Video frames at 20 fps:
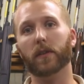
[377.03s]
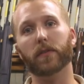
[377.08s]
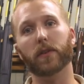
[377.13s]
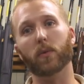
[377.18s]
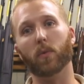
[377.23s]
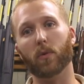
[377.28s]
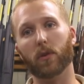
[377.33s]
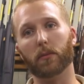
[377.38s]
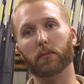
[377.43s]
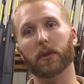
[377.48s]
If
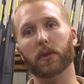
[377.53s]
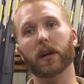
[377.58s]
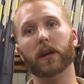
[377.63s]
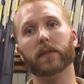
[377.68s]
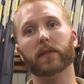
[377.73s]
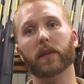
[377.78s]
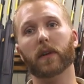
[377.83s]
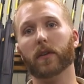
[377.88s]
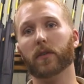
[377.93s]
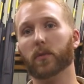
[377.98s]
you want to bring
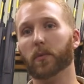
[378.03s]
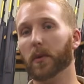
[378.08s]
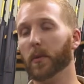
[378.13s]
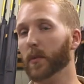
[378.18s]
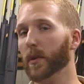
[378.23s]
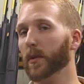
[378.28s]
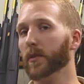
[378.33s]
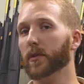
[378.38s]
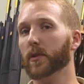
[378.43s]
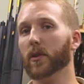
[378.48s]
it to us, we
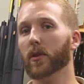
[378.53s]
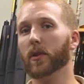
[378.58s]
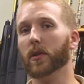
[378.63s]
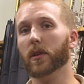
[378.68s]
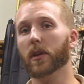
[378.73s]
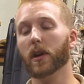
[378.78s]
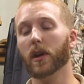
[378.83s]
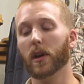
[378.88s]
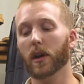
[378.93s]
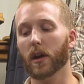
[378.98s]
will do it.